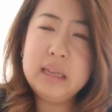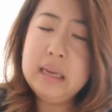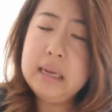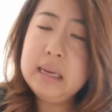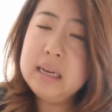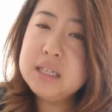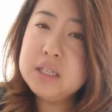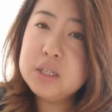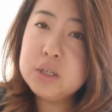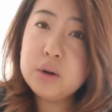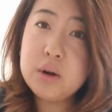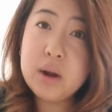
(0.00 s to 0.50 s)

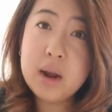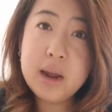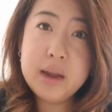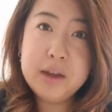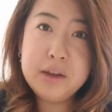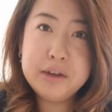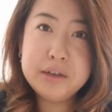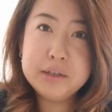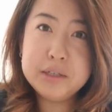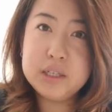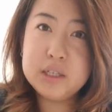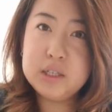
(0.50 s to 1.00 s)
And it's
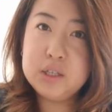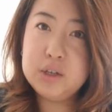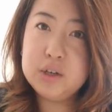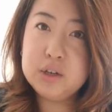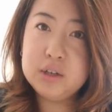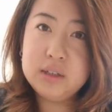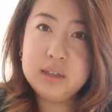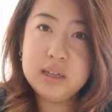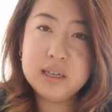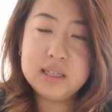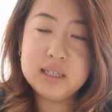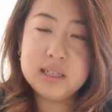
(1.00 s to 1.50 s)
great. You can just do
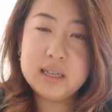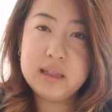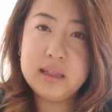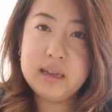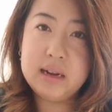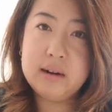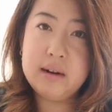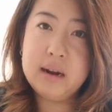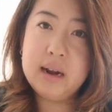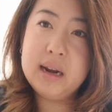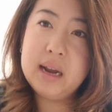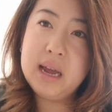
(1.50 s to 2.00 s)
your list on
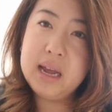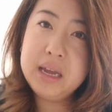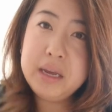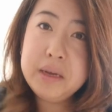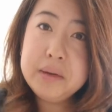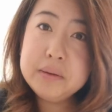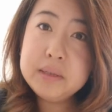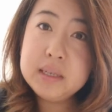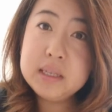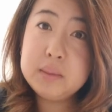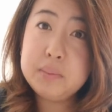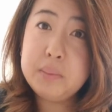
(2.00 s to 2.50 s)
there. And I
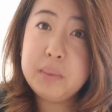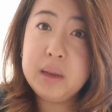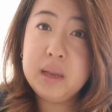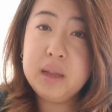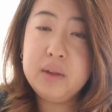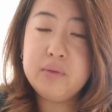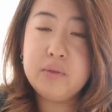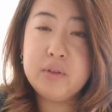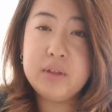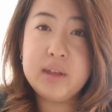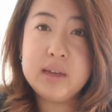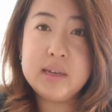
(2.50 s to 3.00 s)
use this
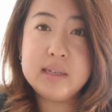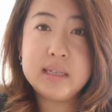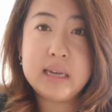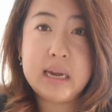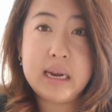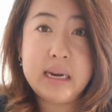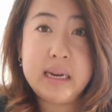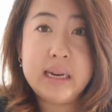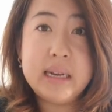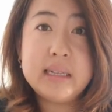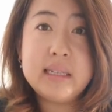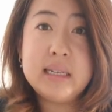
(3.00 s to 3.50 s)
mainly for things
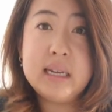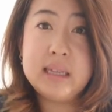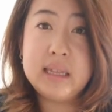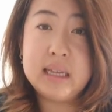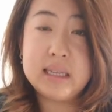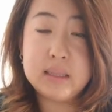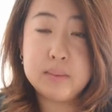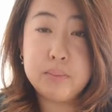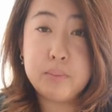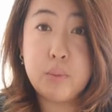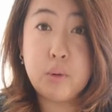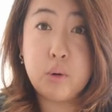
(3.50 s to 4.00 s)
that I need to take
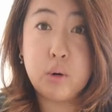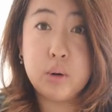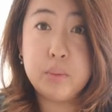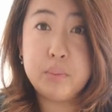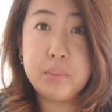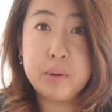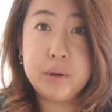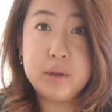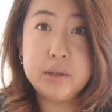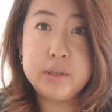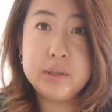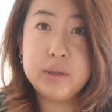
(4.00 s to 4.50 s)
that's
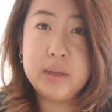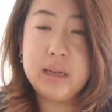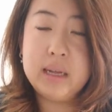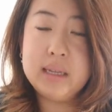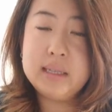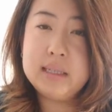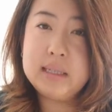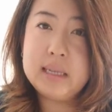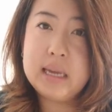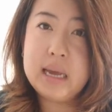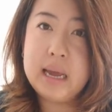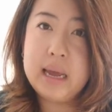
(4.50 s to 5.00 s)
portable. So
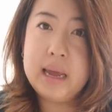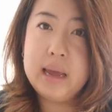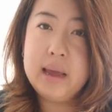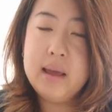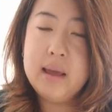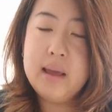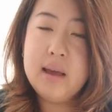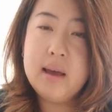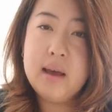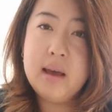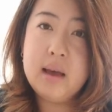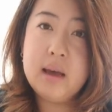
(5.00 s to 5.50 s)
let's say
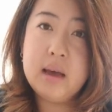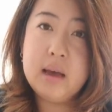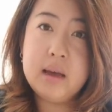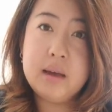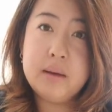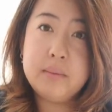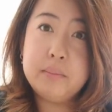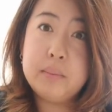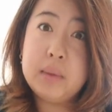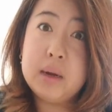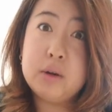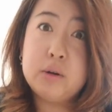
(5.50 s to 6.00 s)

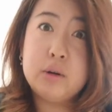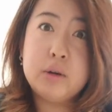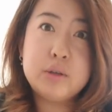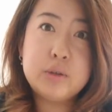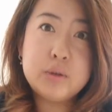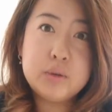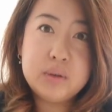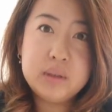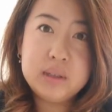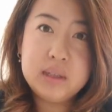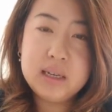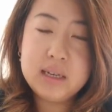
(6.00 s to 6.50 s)
my
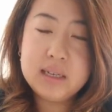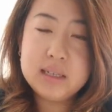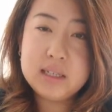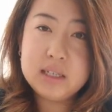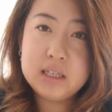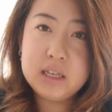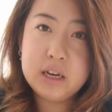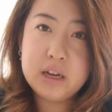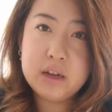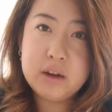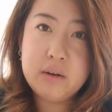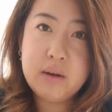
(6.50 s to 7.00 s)
grocery
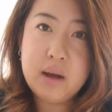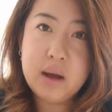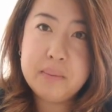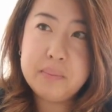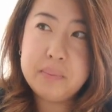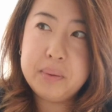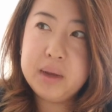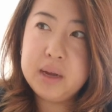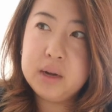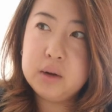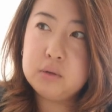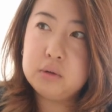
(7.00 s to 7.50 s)
list,
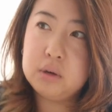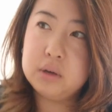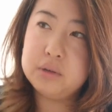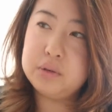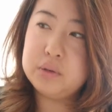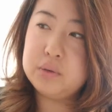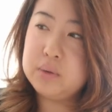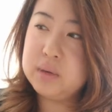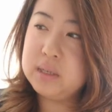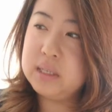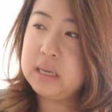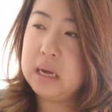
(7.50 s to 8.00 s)
I'll put
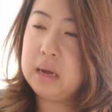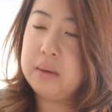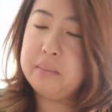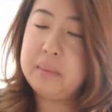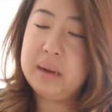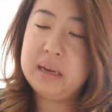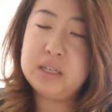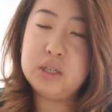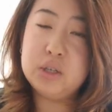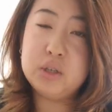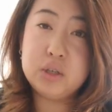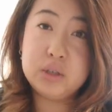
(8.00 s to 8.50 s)
groceries on
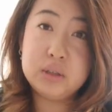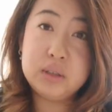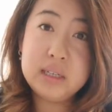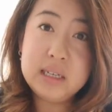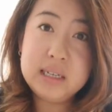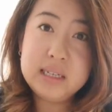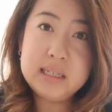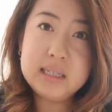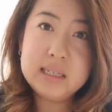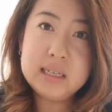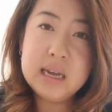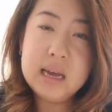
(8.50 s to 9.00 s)
my to-do
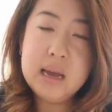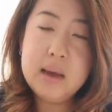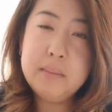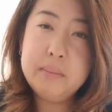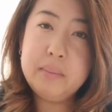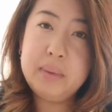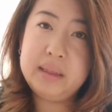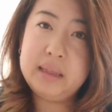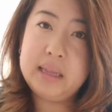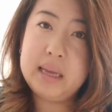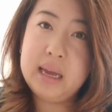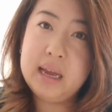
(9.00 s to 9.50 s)
list,
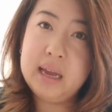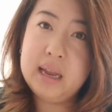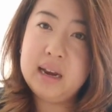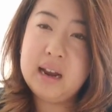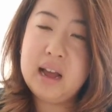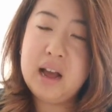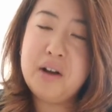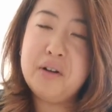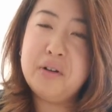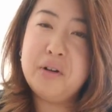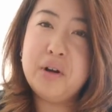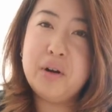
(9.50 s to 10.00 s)
but
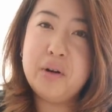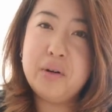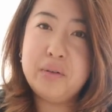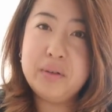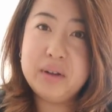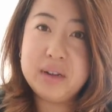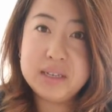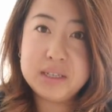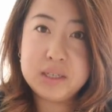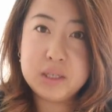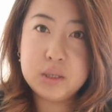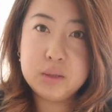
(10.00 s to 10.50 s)
then I'll go
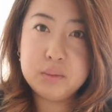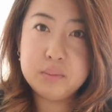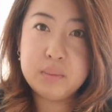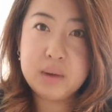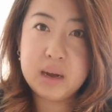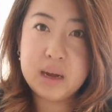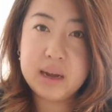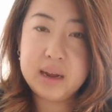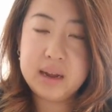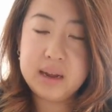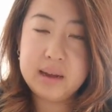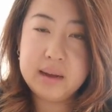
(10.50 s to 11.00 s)
into
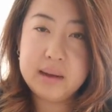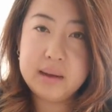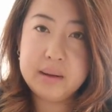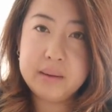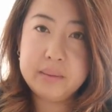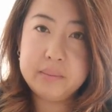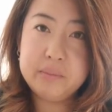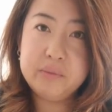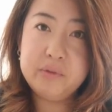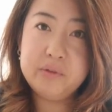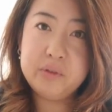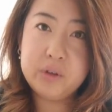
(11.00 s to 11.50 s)

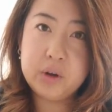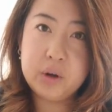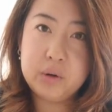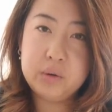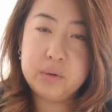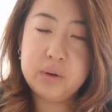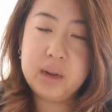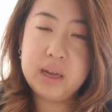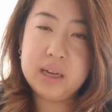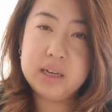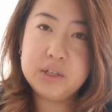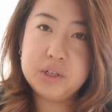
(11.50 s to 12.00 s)
my
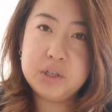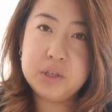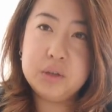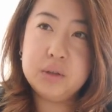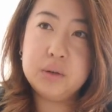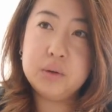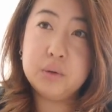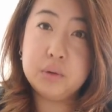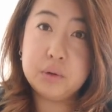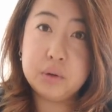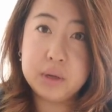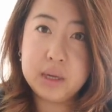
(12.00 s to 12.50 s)
phone and do
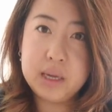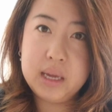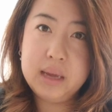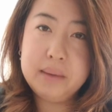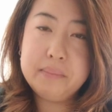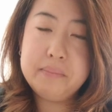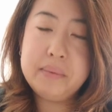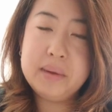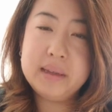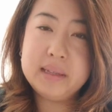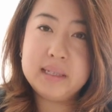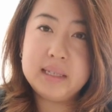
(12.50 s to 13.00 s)
the Google
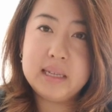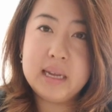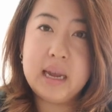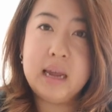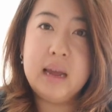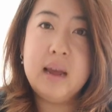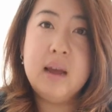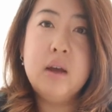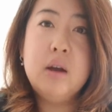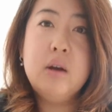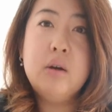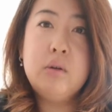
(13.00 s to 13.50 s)
Keep and
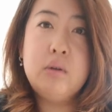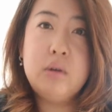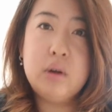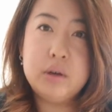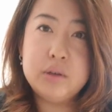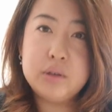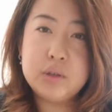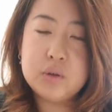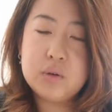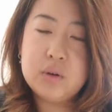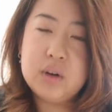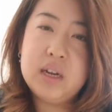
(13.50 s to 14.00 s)
say
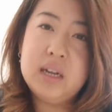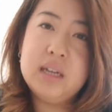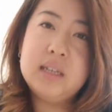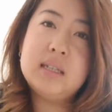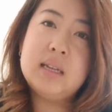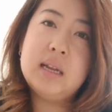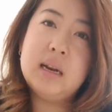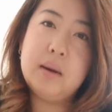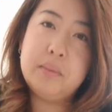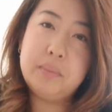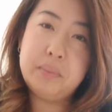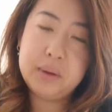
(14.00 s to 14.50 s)

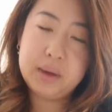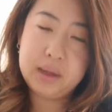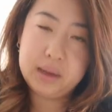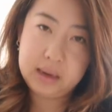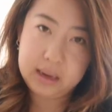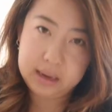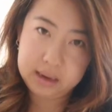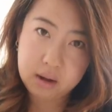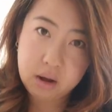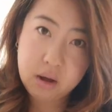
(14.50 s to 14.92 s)
groceries, and I'll put